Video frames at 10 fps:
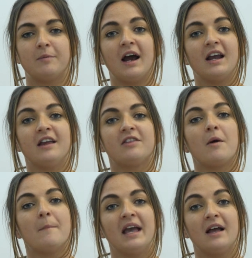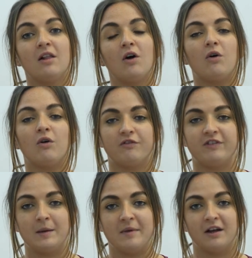by either a male or
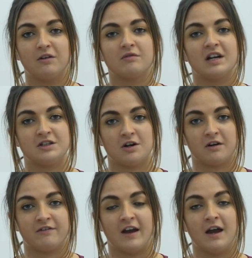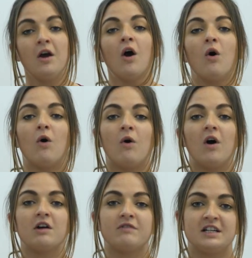female radiographer or
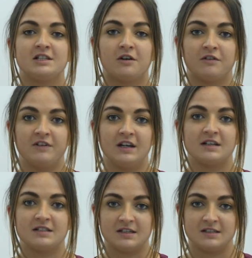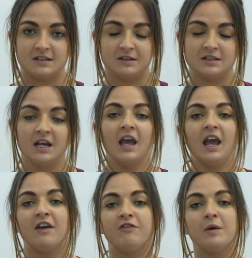a radiography assistant.
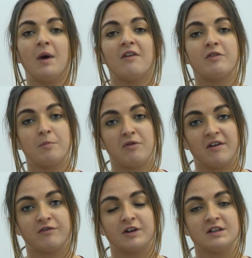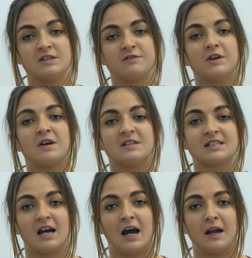If you have a preference for your
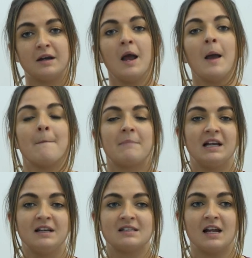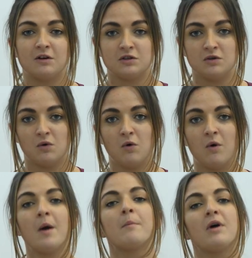scan, please let us
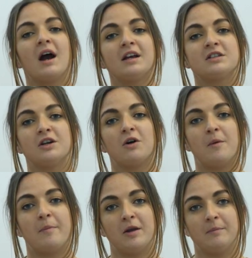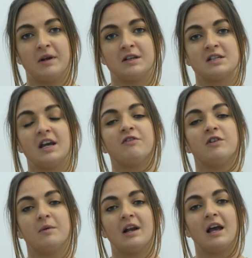know prior to your appointment if
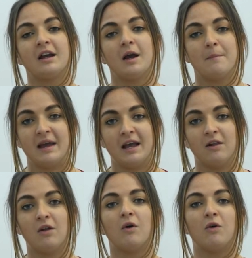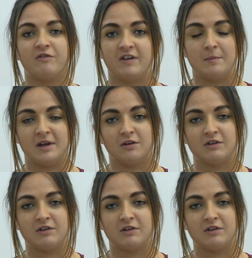you would like a male or female